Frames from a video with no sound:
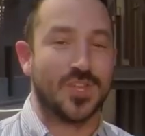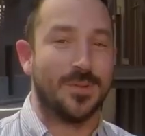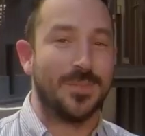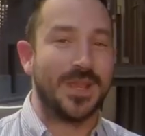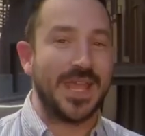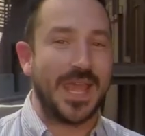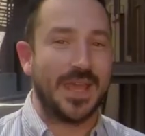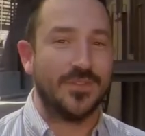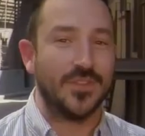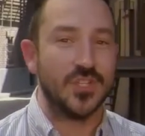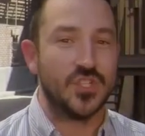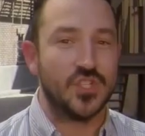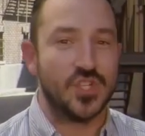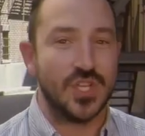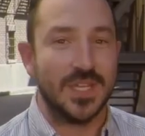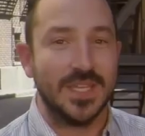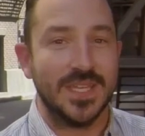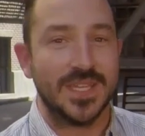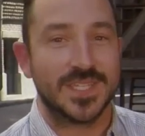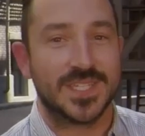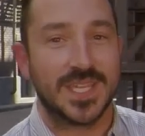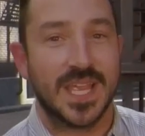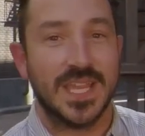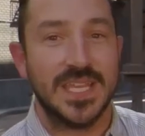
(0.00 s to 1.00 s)
somebody had the
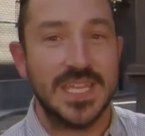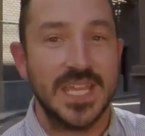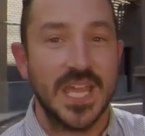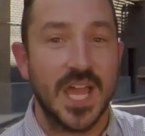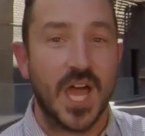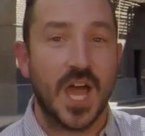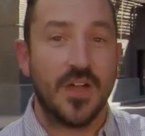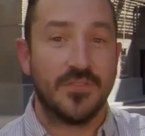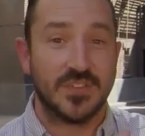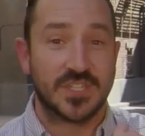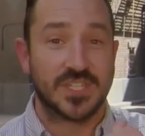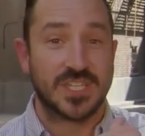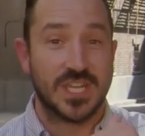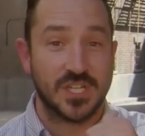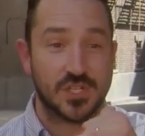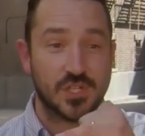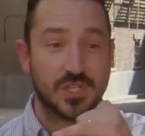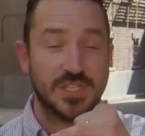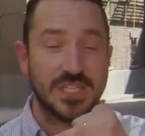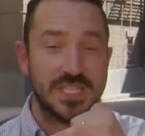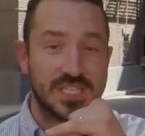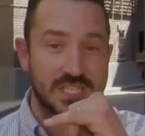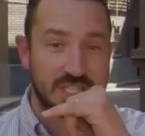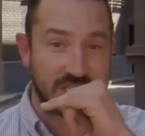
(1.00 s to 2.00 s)
genius idea of
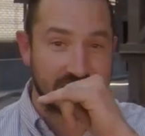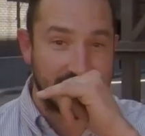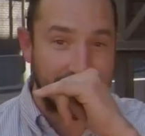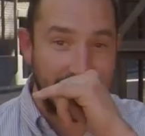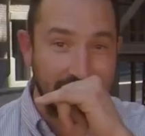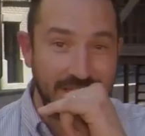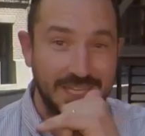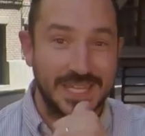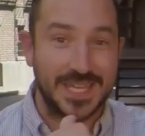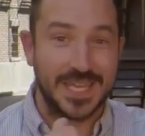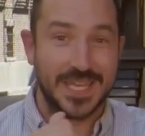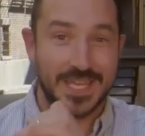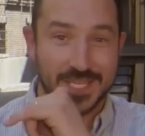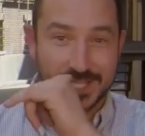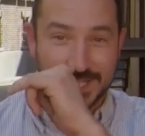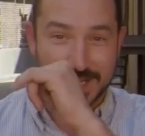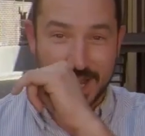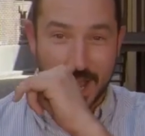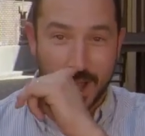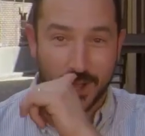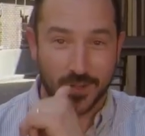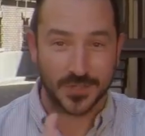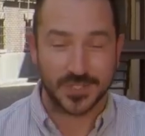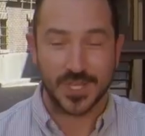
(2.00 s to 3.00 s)
essentially sealing his
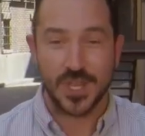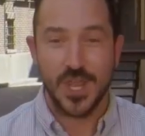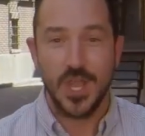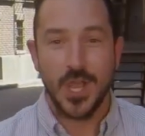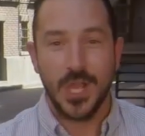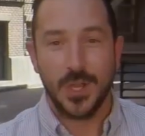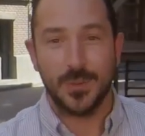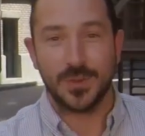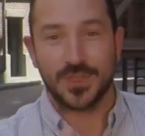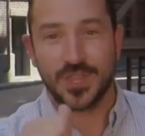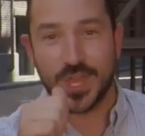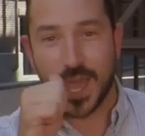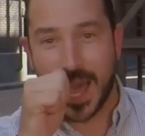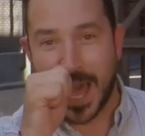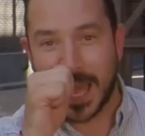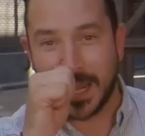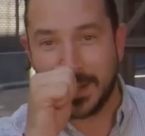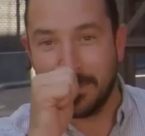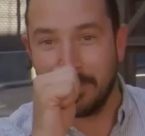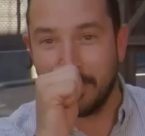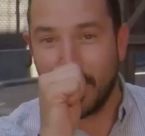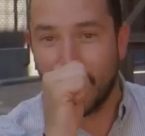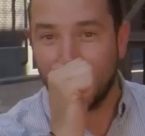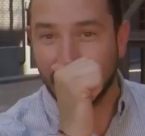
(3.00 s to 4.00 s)
nose with
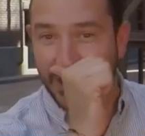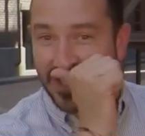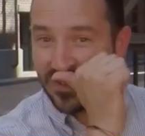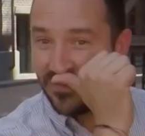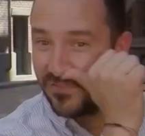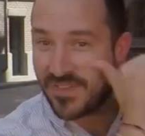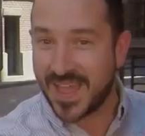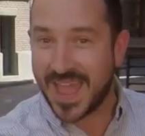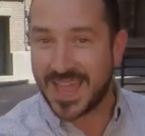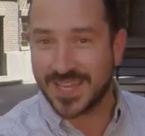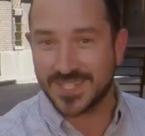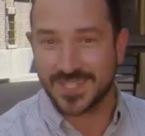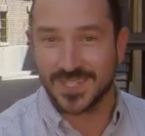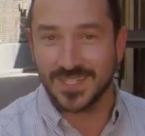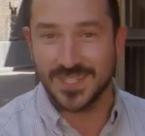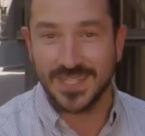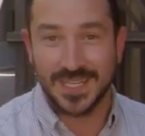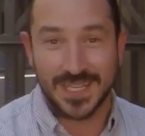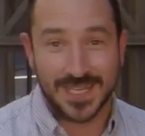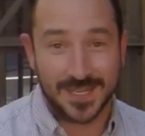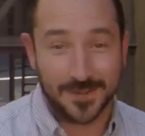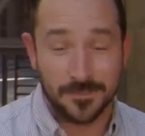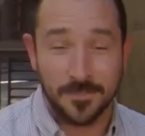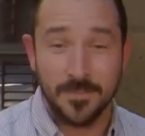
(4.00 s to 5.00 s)
cotton balls and
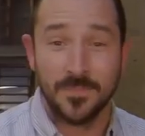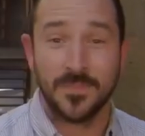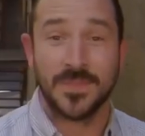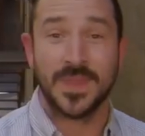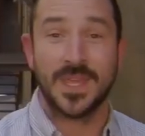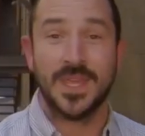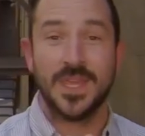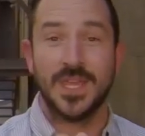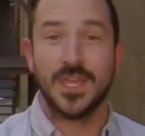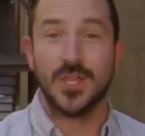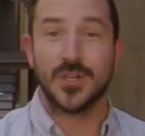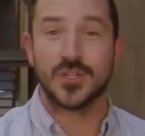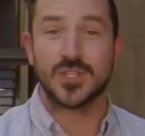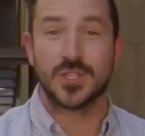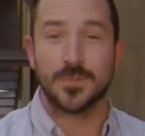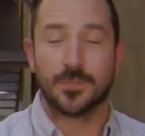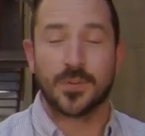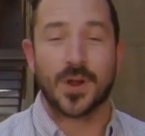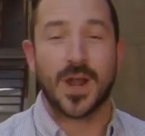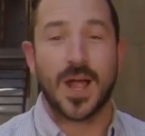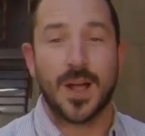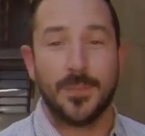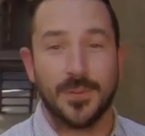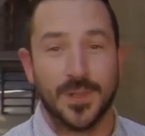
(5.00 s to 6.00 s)
Vaseline. Here's the
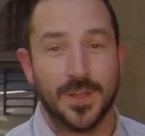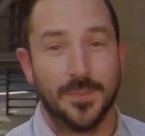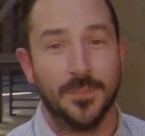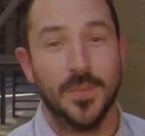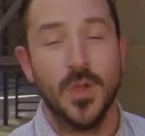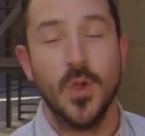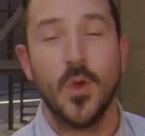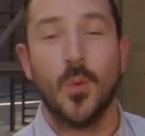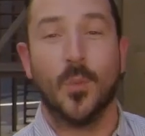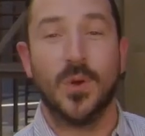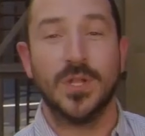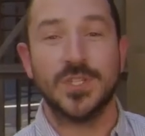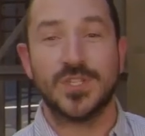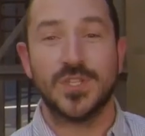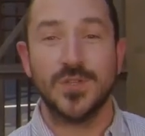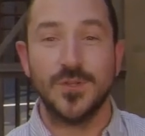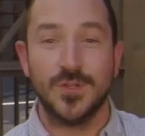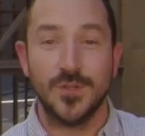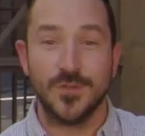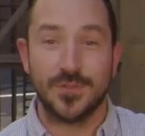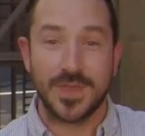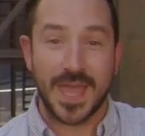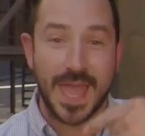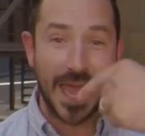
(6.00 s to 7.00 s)
problem, once
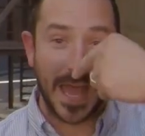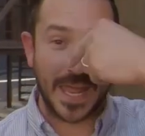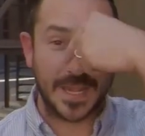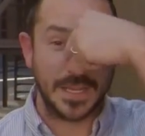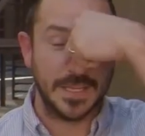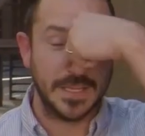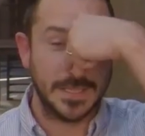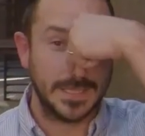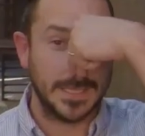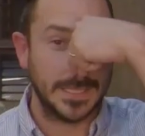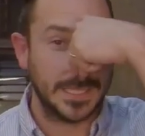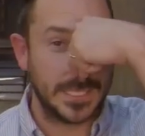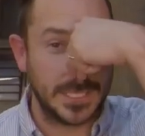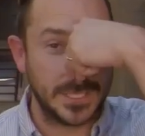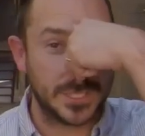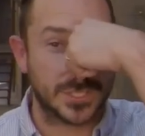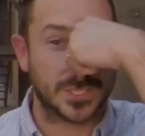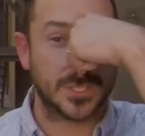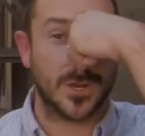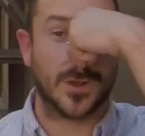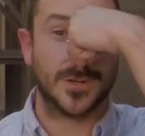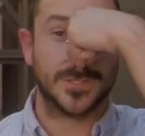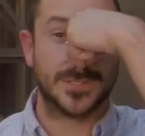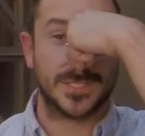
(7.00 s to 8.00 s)
you do that, he
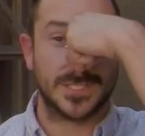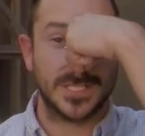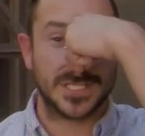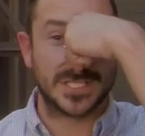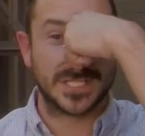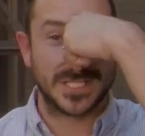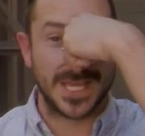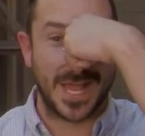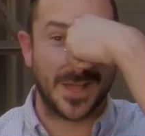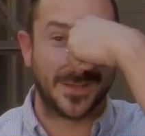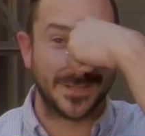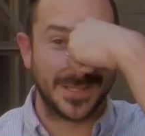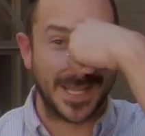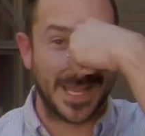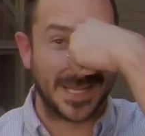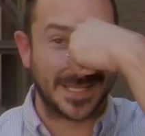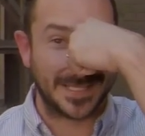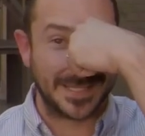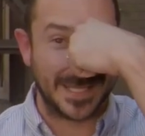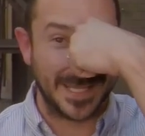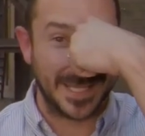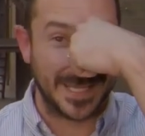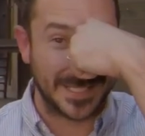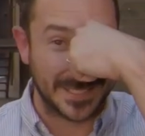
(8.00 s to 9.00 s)
starts to sound
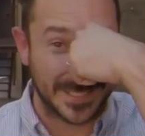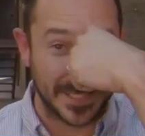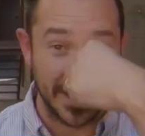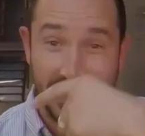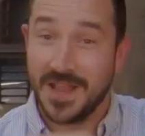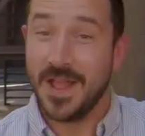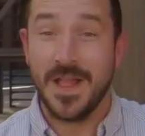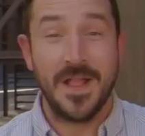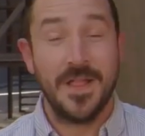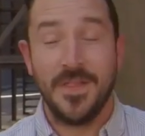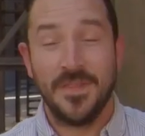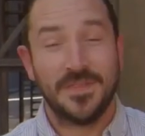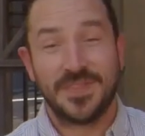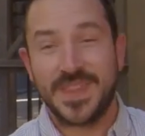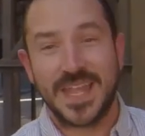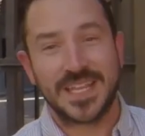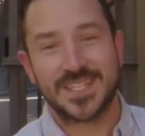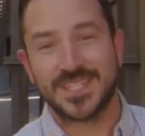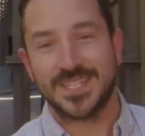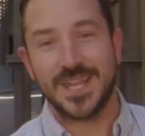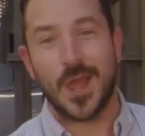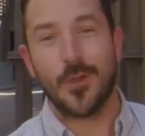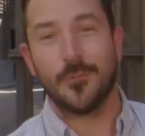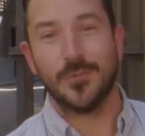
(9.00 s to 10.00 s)
like this.
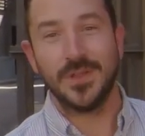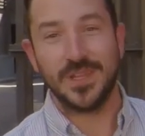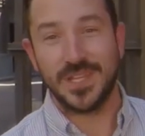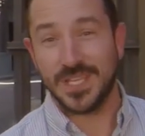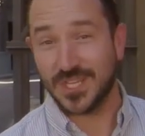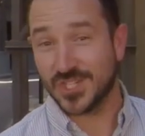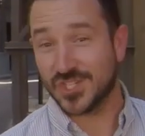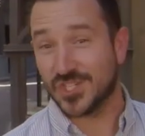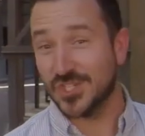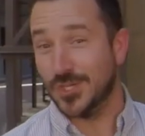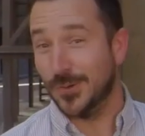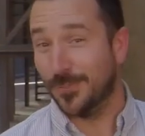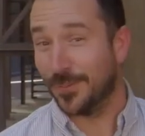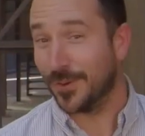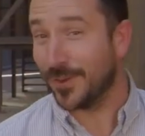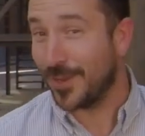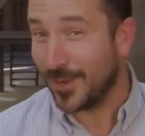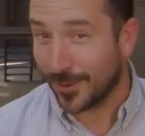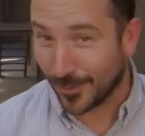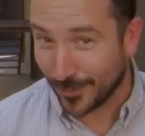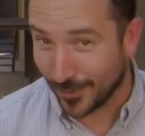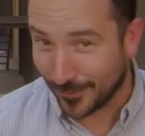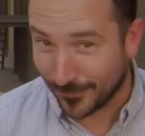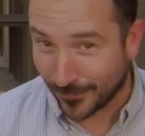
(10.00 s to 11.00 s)
That's not really a
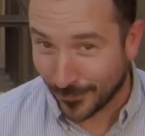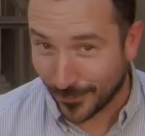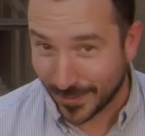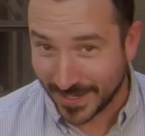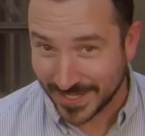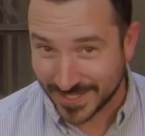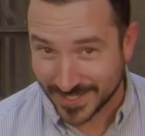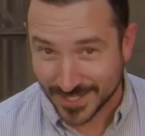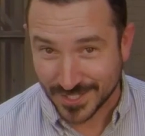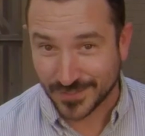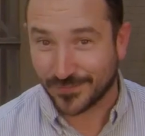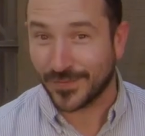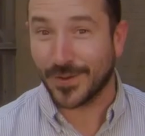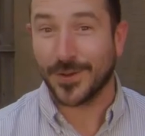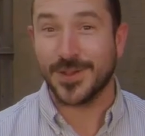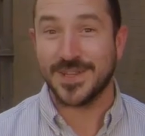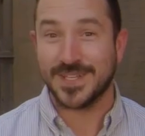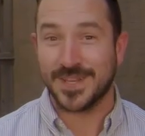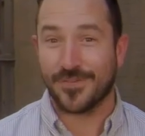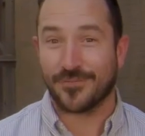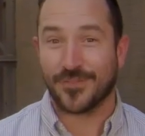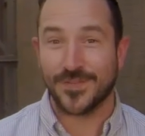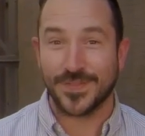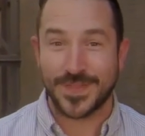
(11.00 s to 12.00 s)
superhero voice. It's
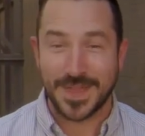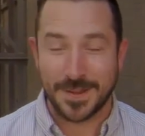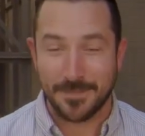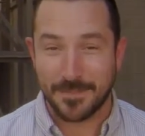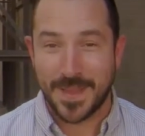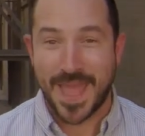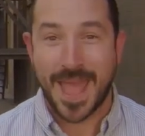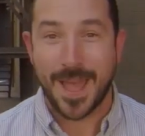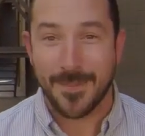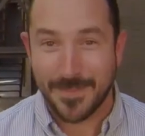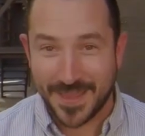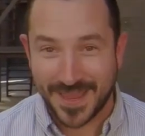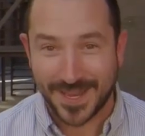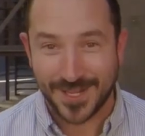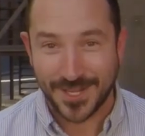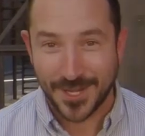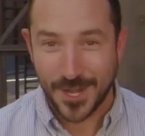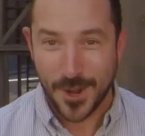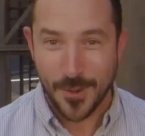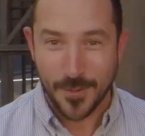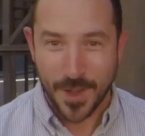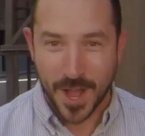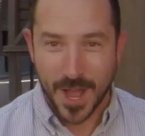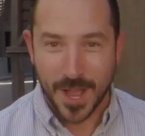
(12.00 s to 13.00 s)
very different than Batman,
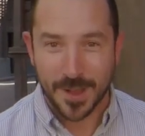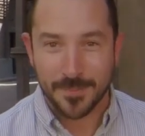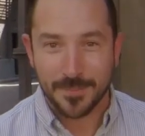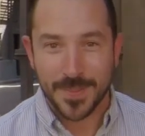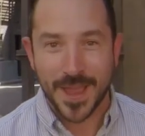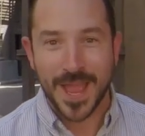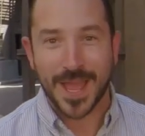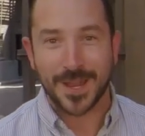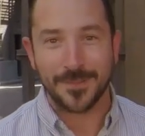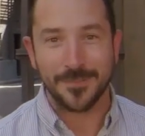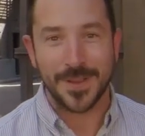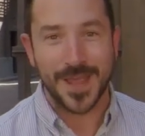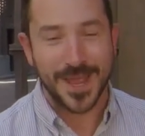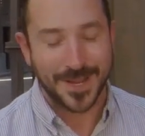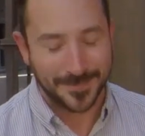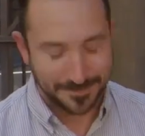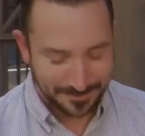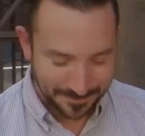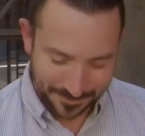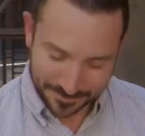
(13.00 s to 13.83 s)
you know? I'm Batman.